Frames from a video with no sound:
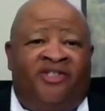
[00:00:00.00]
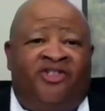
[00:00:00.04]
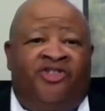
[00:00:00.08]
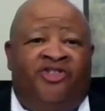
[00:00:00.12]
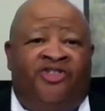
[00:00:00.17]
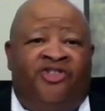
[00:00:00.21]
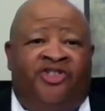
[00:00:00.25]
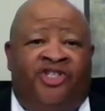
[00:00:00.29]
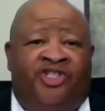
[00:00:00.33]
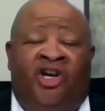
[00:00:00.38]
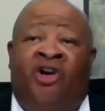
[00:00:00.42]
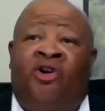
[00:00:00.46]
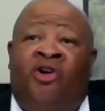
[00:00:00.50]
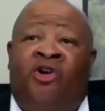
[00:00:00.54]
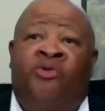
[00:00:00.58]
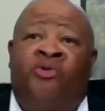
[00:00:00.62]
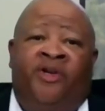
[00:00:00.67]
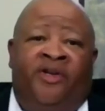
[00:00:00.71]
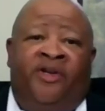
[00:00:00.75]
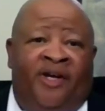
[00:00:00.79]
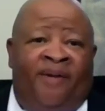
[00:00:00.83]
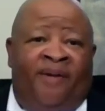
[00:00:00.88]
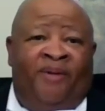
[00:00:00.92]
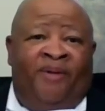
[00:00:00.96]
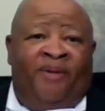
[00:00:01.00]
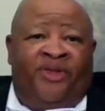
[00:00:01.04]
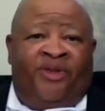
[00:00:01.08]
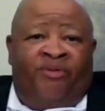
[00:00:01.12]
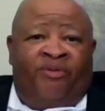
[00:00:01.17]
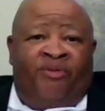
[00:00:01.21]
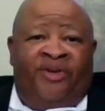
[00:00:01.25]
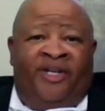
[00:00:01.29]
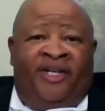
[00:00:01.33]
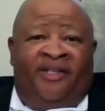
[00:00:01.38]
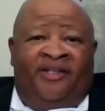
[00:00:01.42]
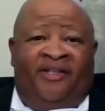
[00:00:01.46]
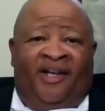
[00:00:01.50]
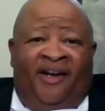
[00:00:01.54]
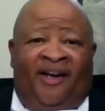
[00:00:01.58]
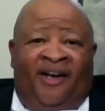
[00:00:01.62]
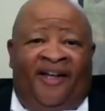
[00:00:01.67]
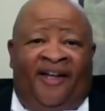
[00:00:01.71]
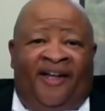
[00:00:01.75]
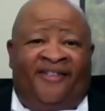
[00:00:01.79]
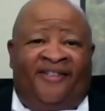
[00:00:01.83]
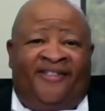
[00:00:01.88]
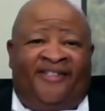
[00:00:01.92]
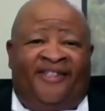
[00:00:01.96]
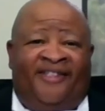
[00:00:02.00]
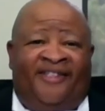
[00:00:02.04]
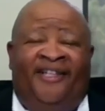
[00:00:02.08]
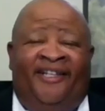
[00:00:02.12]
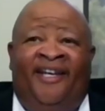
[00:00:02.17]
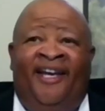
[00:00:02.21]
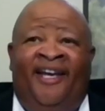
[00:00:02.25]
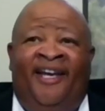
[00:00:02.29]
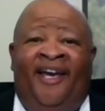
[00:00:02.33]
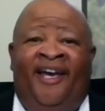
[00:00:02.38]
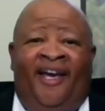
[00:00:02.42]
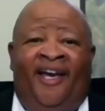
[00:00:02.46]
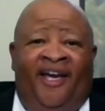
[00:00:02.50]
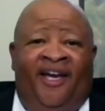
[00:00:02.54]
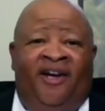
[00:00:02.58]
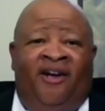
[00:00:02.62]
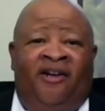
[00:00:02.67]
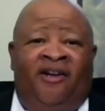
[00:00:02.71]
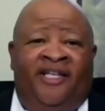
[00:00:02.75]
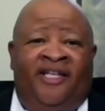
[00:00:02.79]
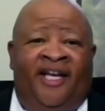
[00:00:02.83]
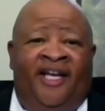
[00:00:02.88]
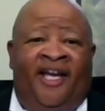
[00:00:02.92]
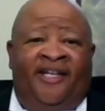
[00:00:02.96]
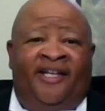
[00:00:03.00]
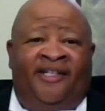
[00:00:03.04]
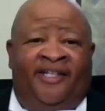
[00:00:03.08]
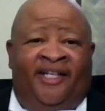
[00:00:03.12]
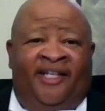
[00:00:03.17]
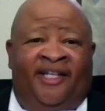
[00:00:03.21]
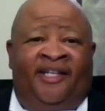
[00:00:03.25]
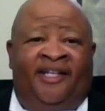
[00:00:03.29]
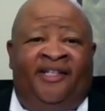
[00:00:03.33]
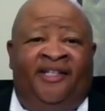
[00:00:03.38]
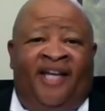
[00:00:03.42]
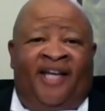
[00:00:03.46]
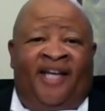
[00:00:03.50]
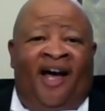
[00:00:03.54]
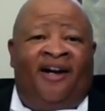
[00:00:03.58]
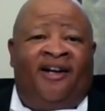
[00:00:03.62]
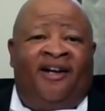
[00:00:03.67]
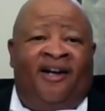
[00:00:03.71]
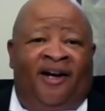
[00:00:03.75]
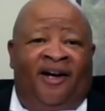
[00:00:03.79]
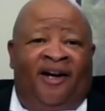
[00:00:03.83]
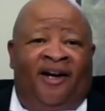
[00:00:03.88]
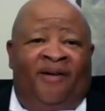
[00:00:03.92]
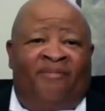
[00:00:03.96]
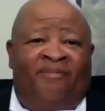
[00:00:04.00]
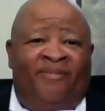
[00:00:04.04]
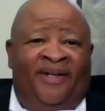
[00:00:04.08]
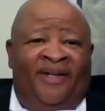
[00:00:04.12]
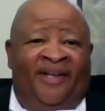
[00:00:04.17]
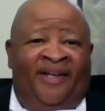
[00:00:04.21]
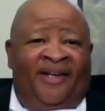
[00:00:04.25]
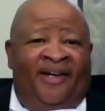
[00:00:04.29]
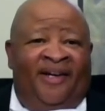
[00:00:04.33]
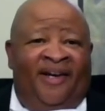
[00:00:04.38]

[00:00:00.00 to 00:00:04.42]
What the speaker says: That's Joe, the number 3, the letter C, LEAD.com.